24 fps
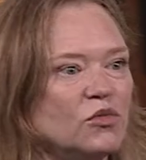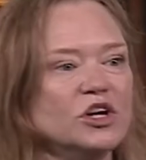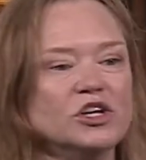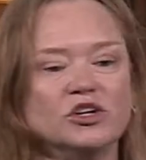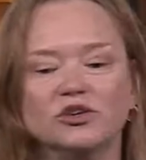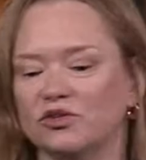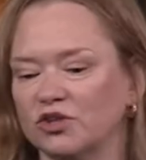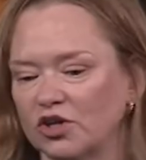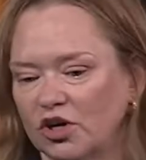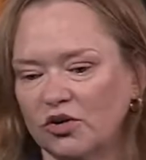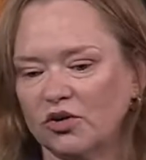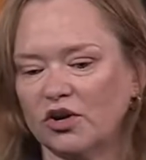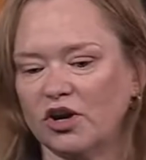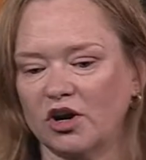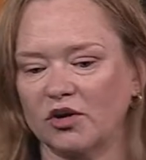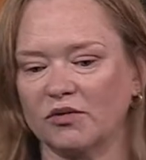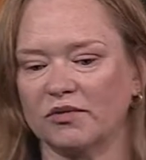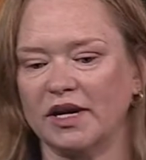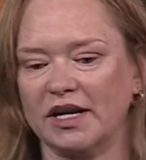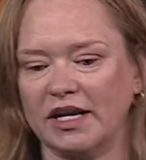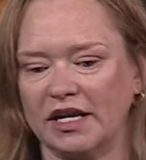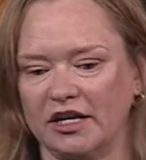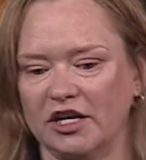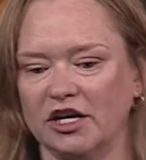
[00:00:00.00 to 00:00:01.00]
what you don't
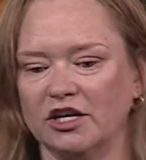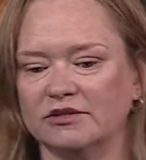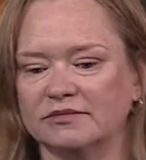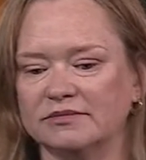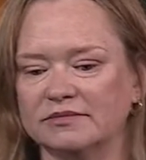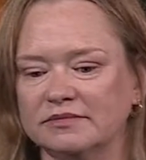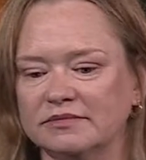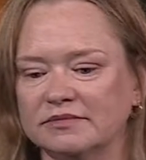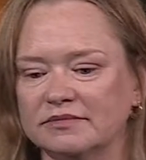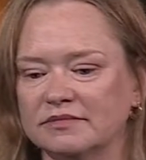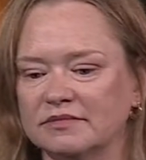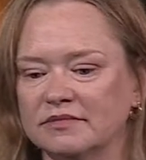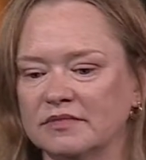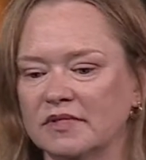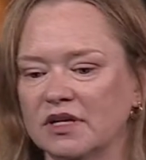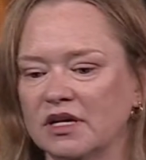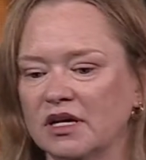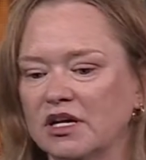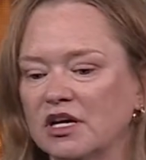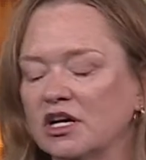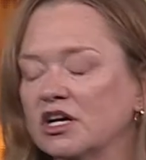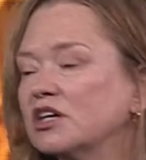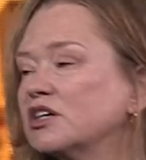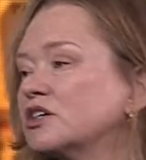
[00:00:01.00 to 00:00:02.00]
already know.
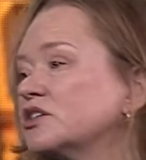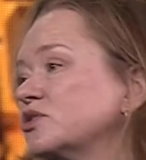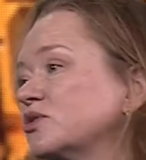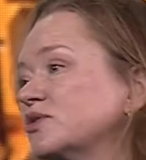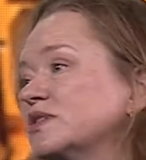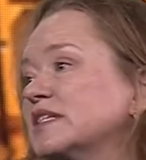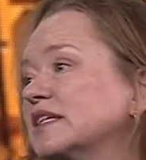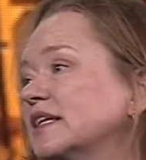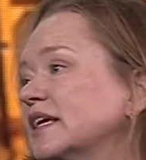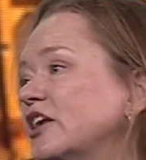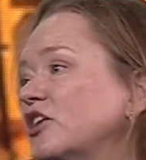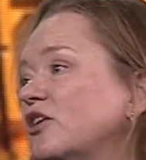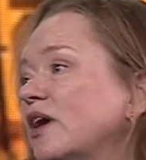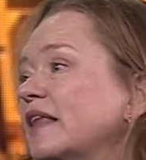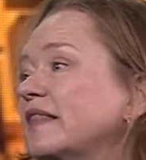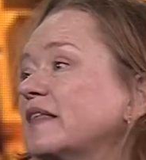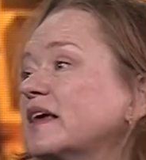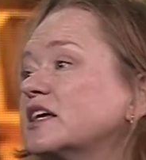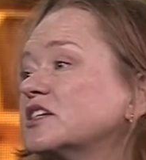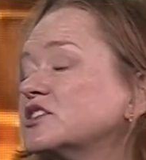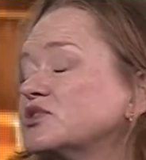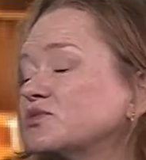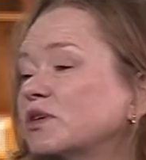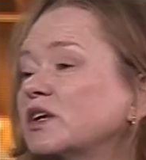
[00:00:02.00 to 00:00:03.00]
So as a leader, I
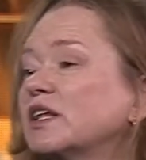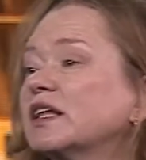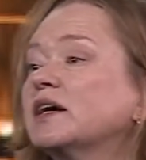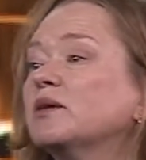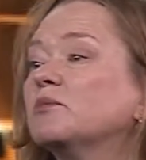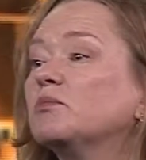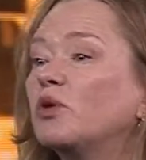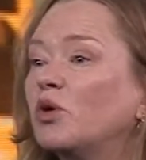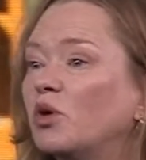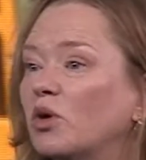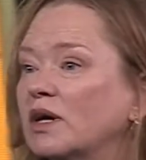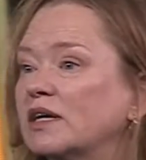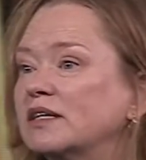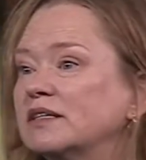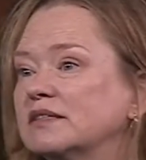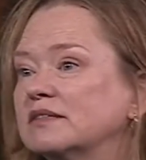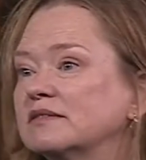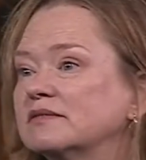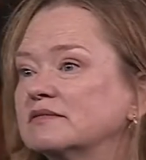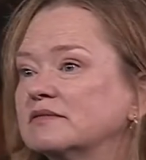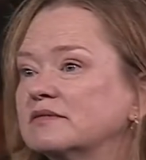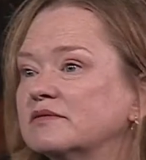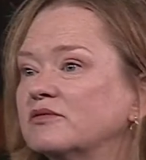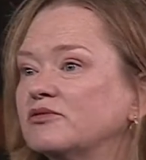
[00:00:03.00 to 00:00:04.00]
think it's really important
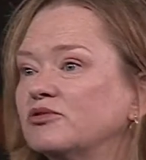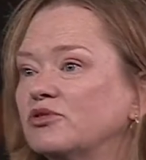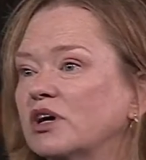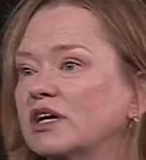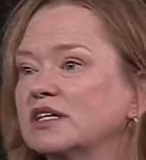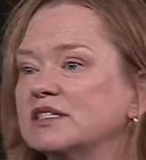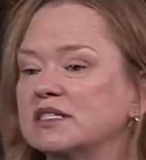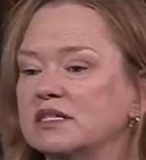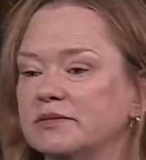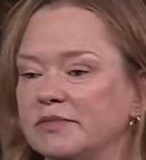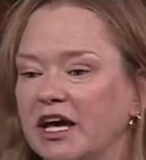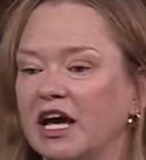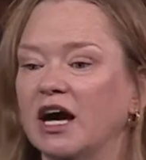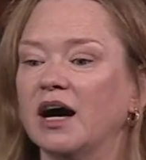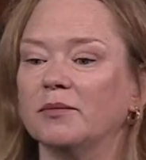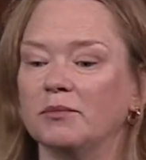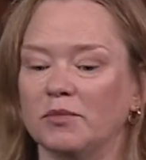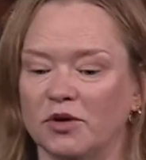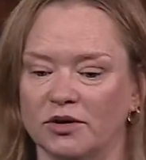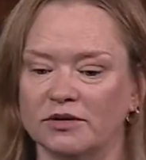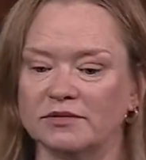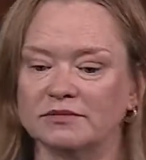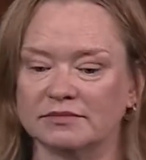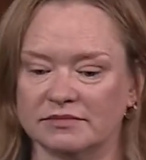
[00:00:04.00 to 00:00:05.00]
for us to be
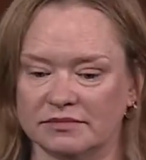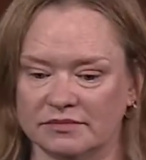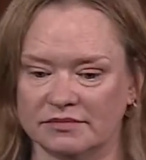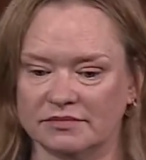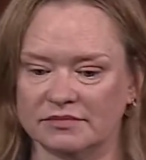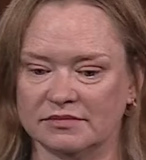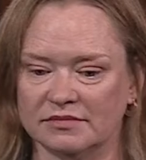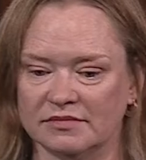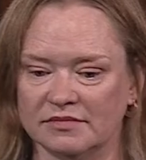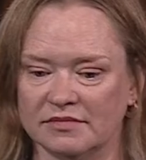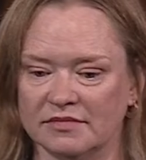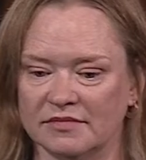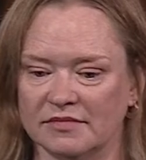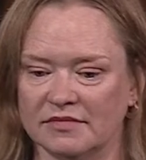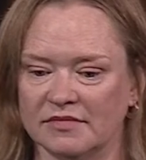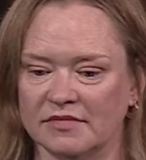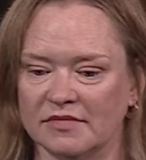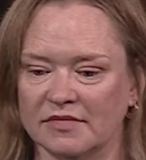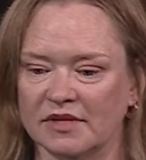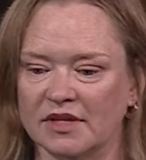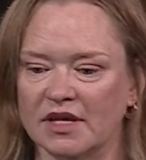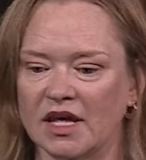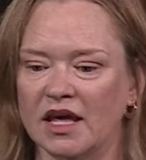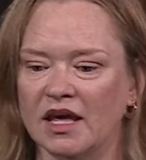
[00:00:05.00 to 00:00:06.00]
humble
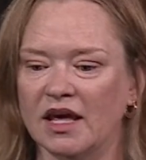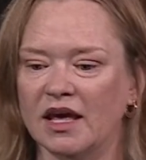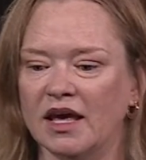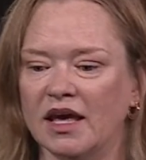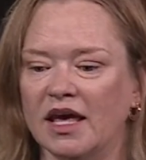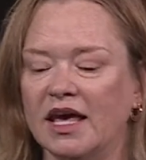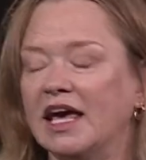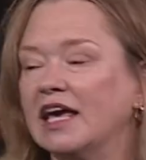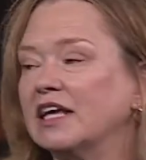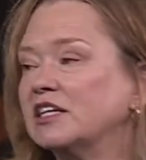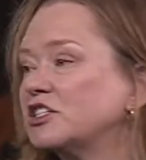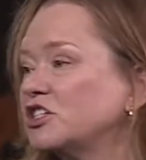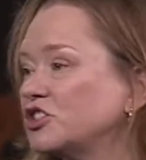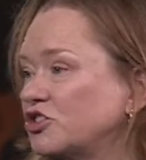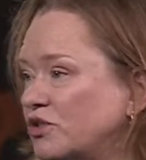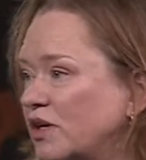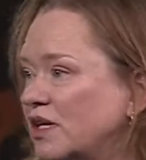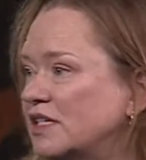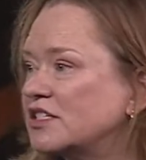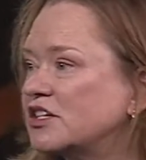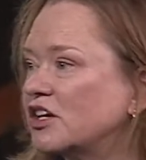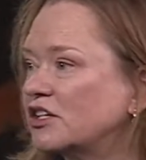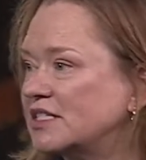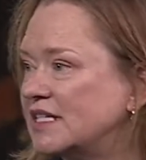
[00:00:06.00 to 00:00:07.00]
and to
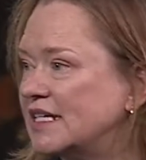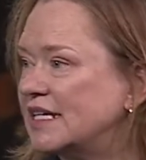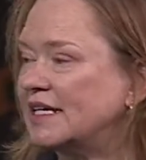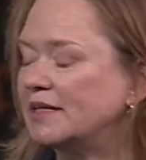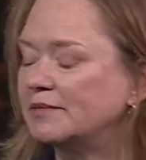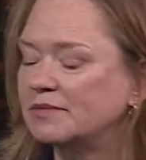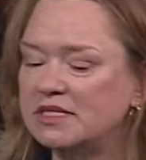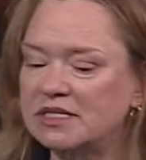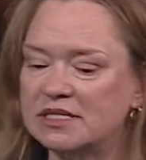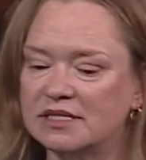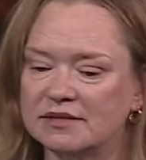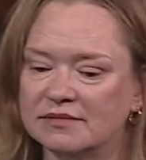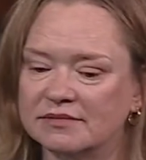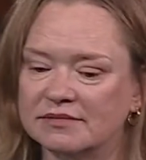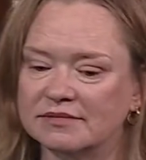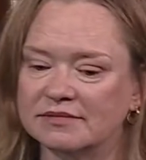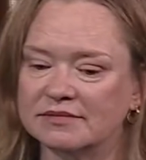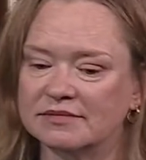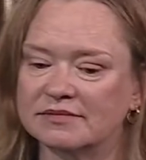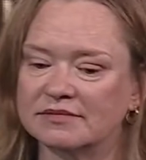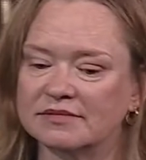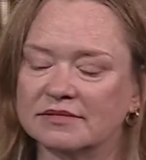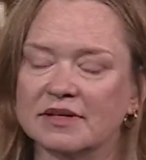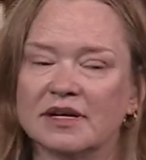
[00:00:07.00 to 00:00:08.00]
trust our teams.
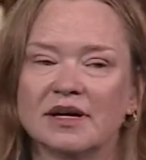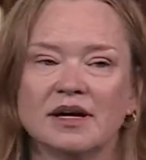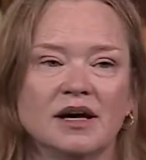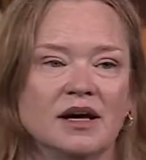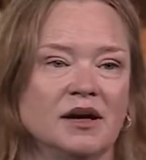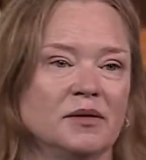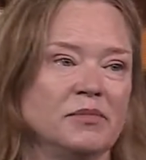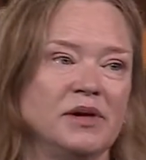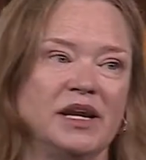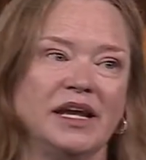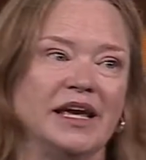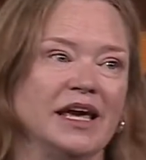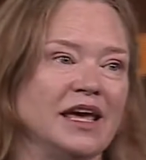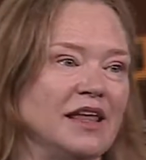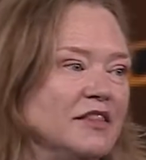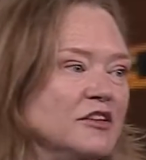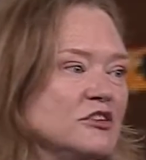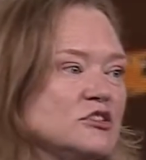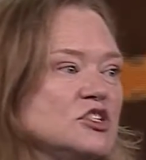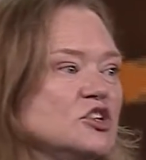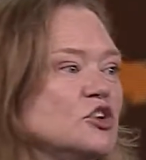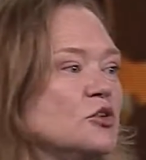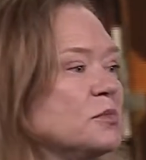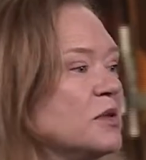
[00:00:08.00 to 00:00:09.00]
But again,
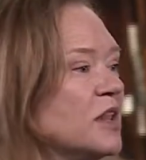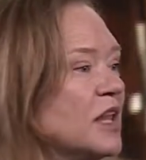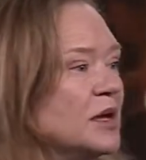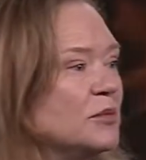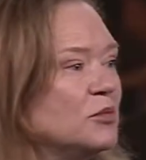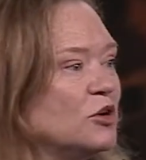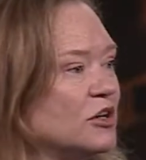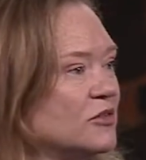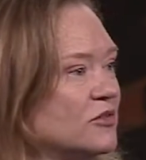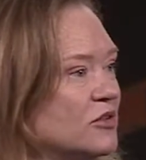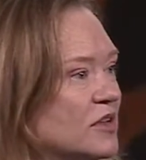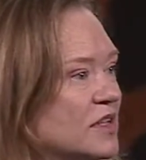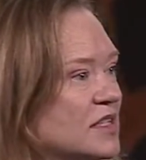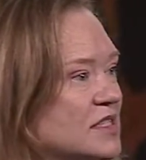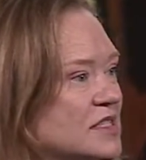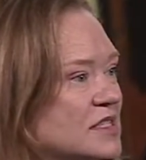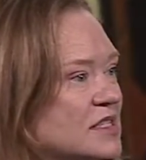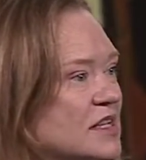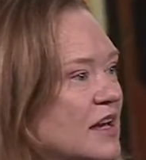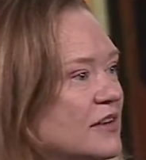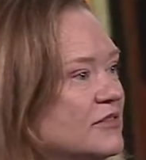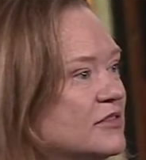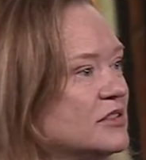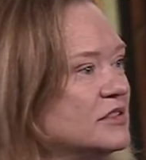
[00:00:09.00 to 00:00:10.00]
there's no playbook for this
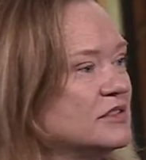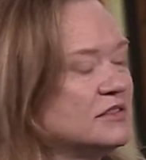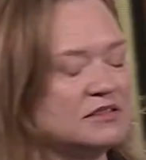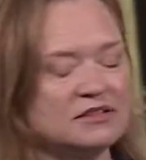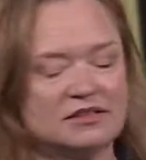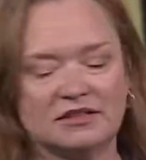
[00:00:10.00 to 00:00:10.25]
stuff.